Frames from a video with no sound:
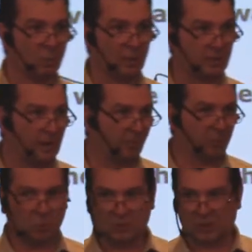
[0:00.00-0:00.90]
when
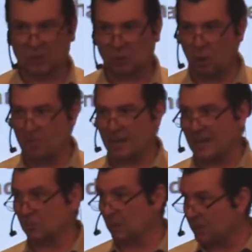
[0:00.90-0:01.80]
life throws a storm at
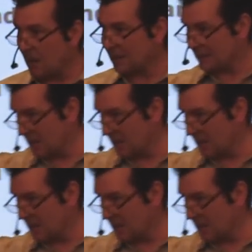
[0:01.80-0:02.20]
us? When God